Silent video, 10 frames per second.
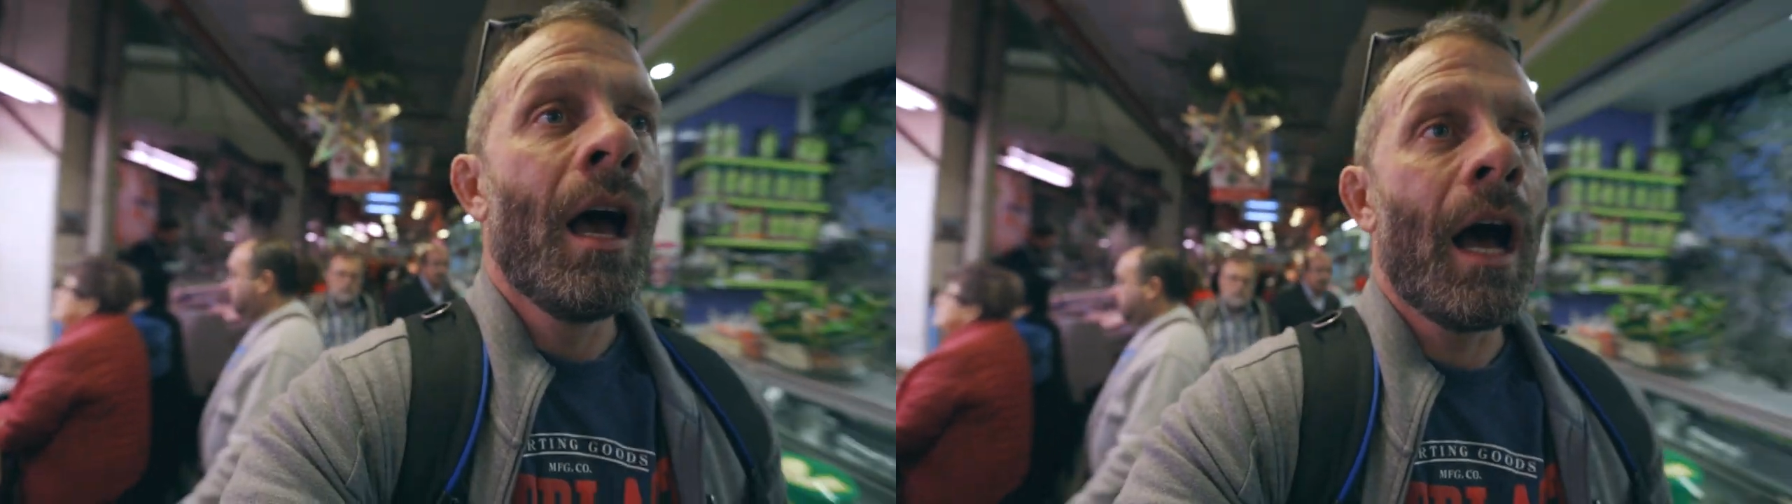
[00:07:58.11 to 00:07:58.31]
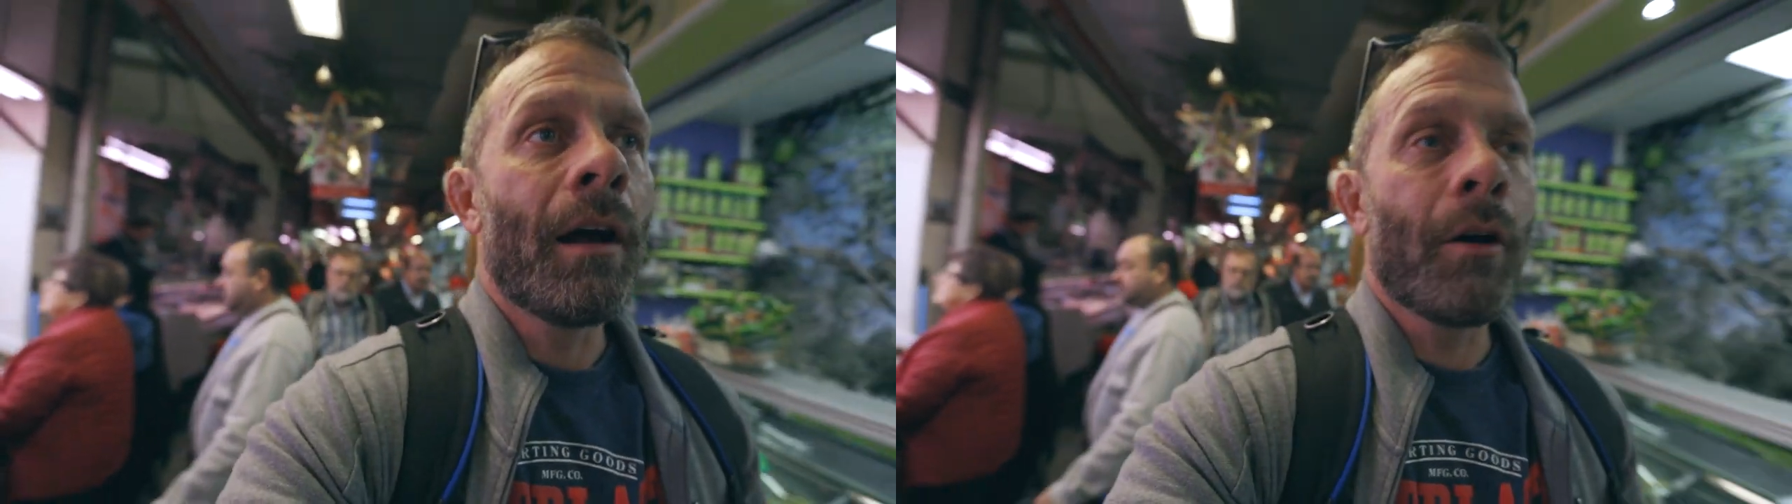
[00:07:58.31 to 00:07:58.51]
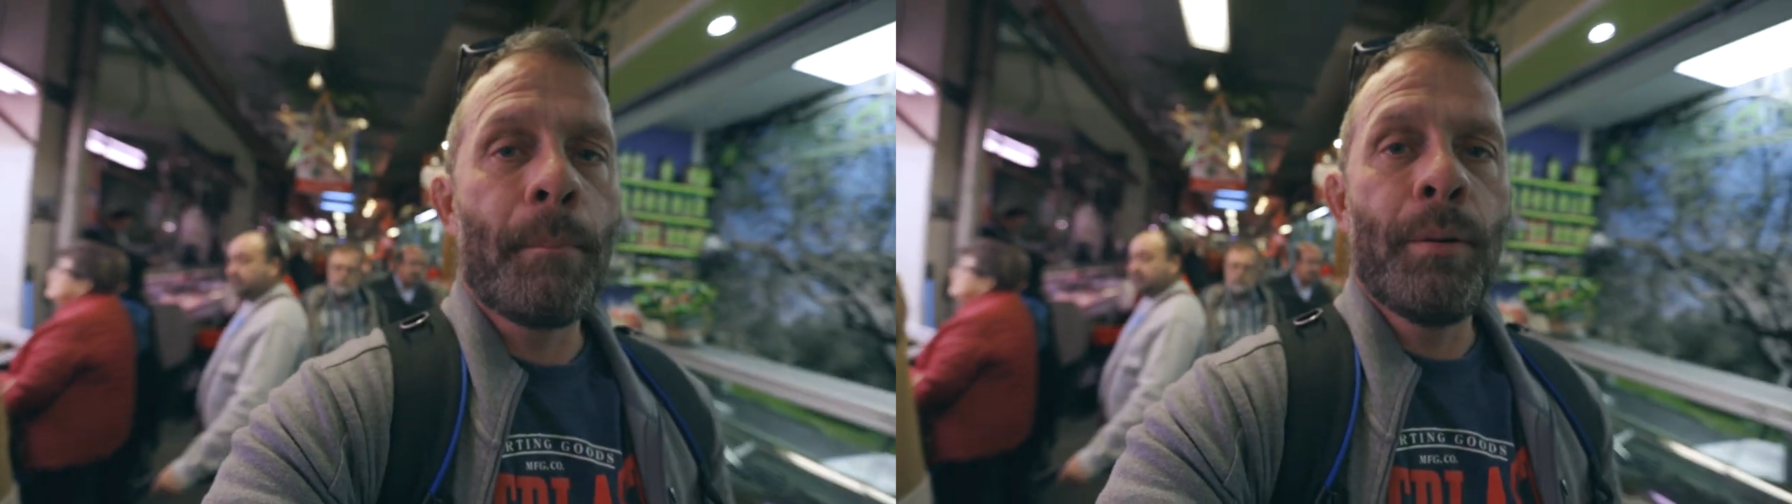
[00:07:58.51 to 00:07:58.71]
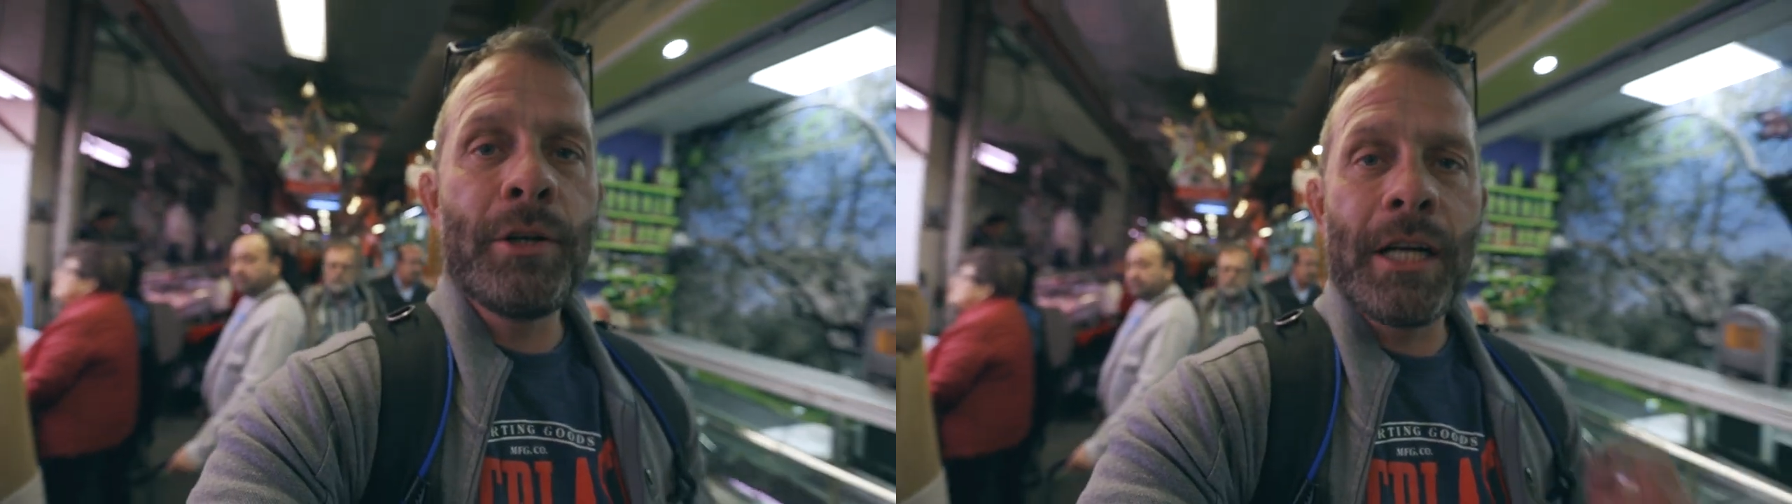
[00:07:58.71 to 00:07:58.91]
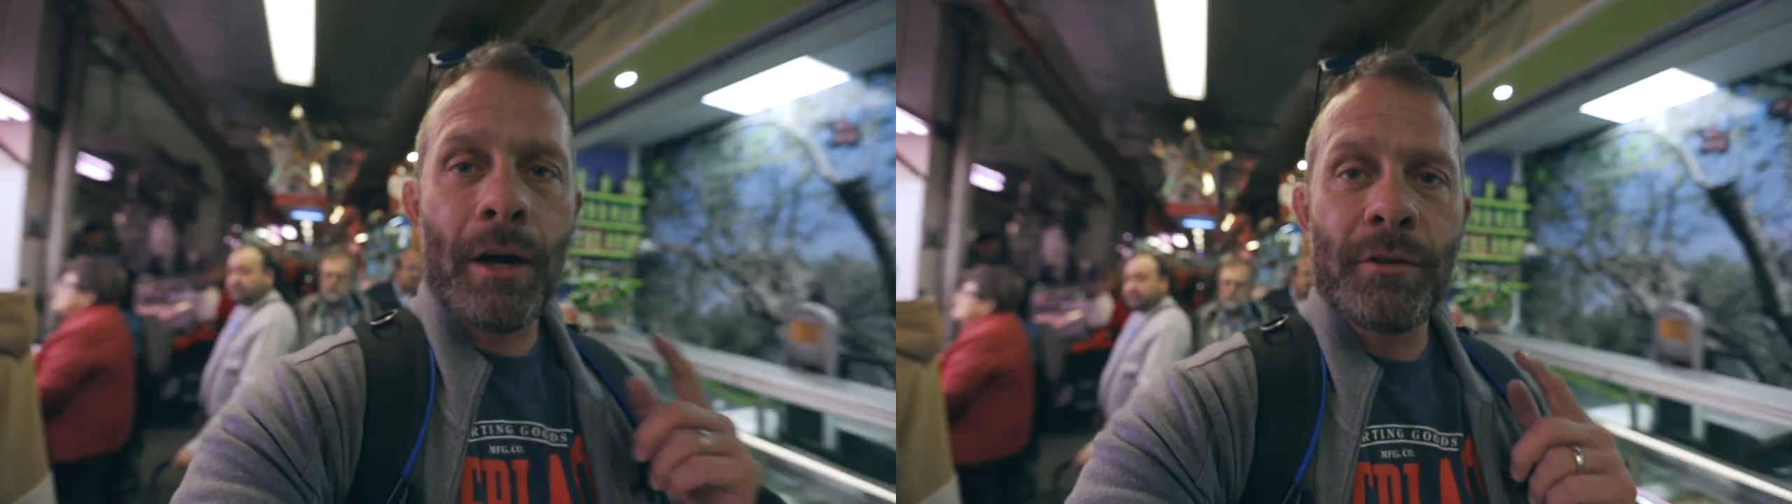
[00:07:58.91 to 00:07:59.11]
I'm gonna
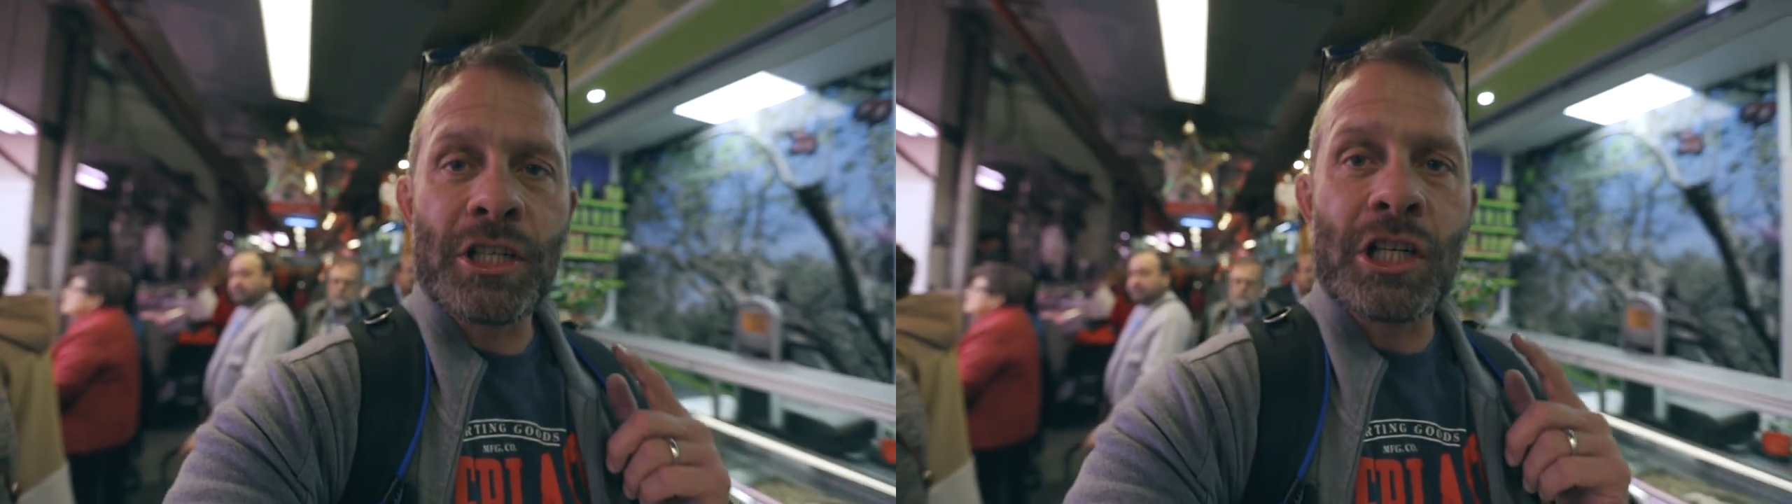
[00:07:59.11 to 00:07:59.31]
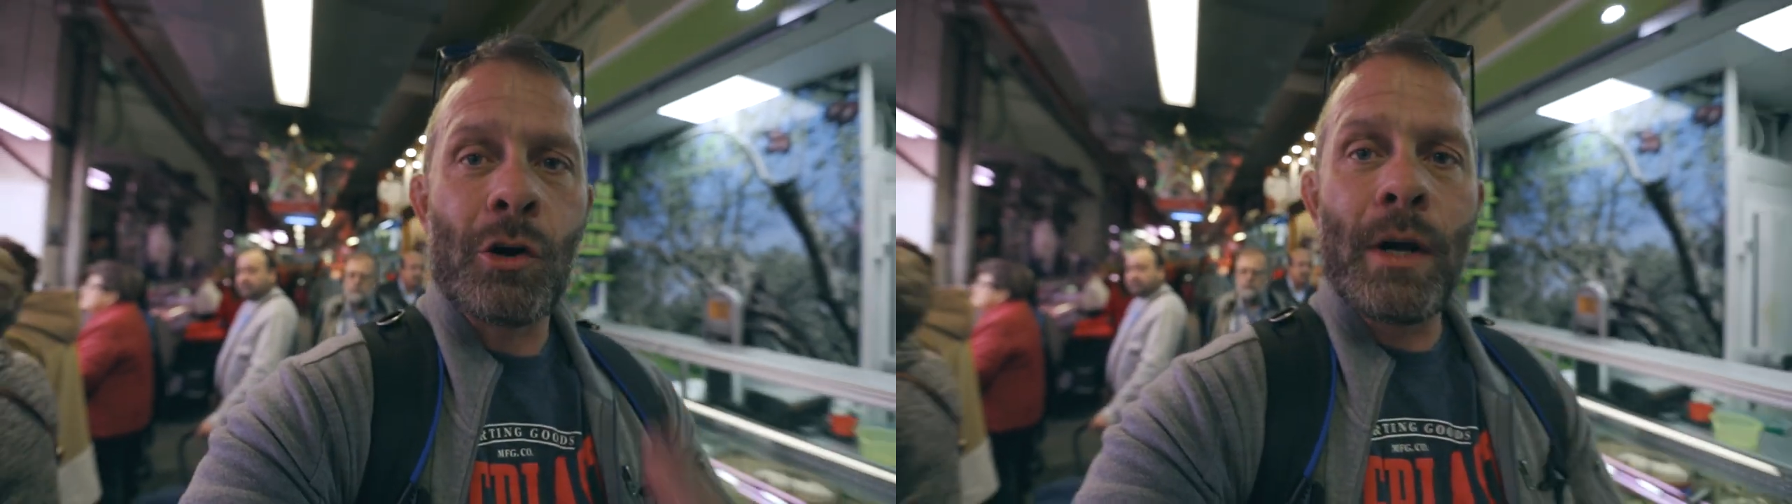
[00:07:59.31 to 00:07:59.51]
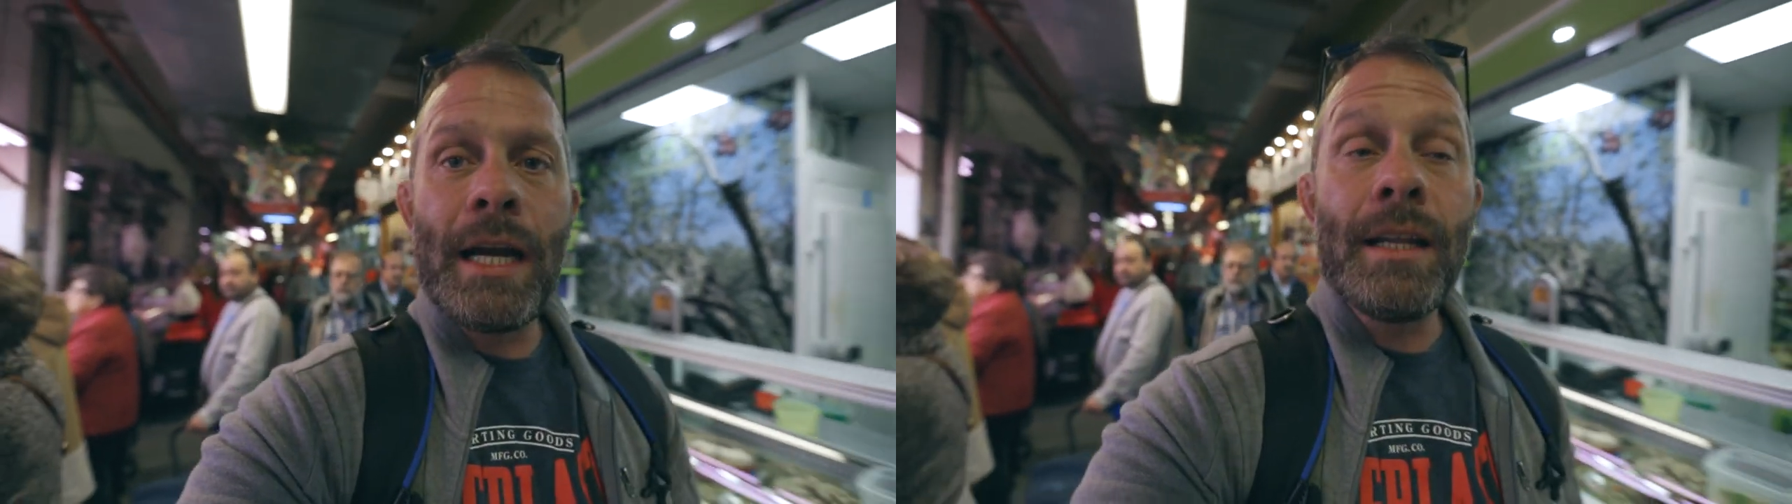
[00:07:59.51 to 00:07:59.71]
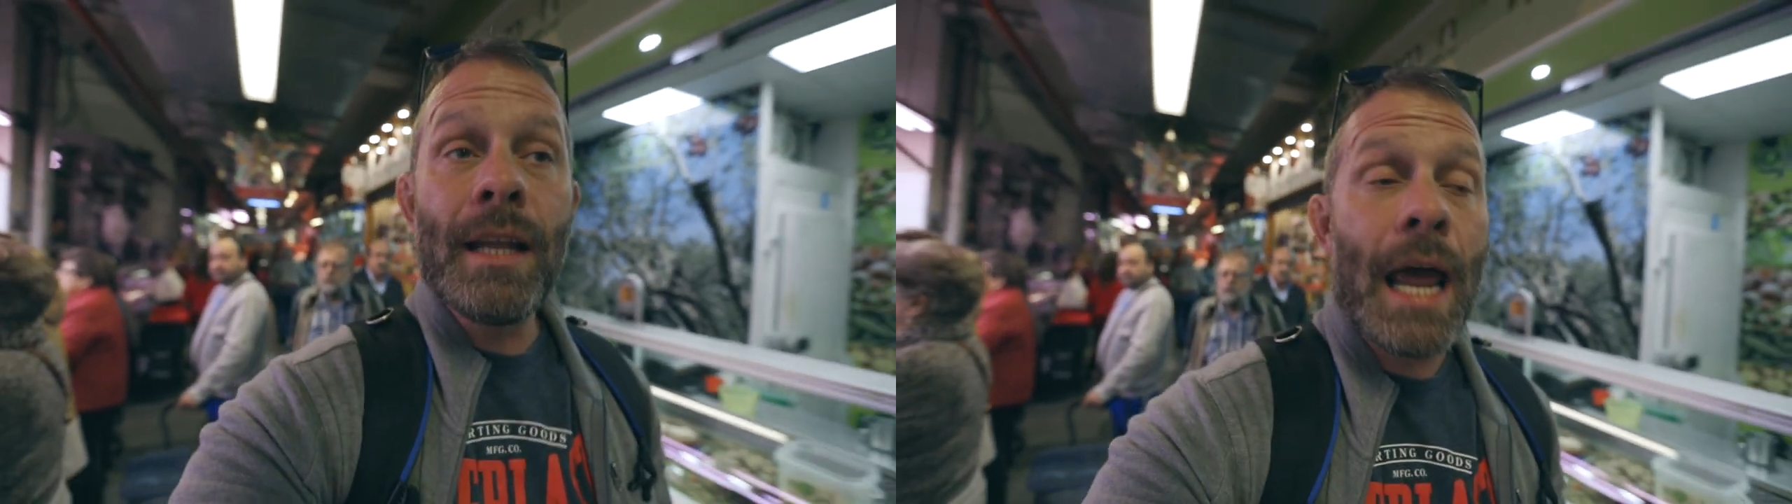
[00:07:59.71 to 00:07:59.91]
put here on the screen the